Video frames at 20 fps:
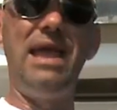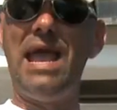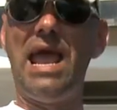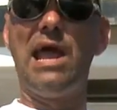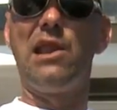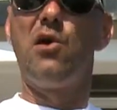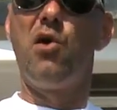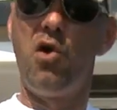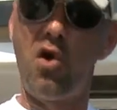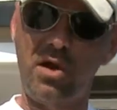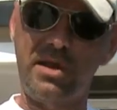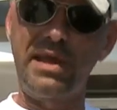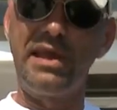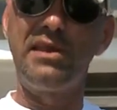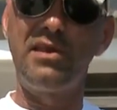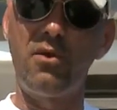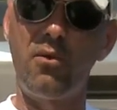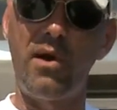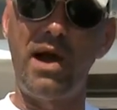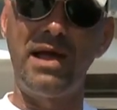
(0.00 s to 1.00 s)
and hook
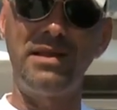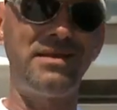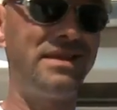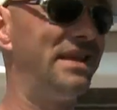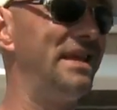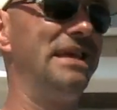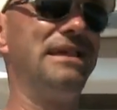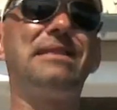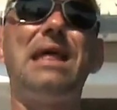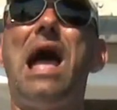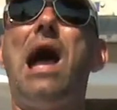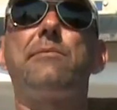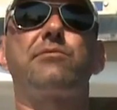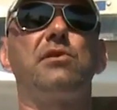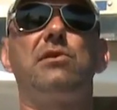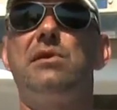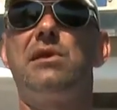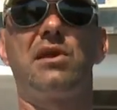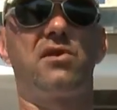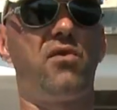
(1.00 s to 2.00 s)
into one is
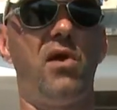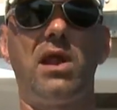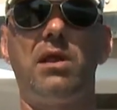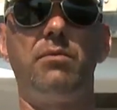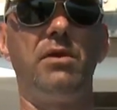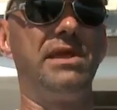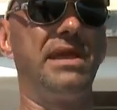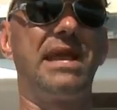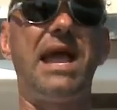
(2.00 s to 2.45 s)
absolutely incredible. You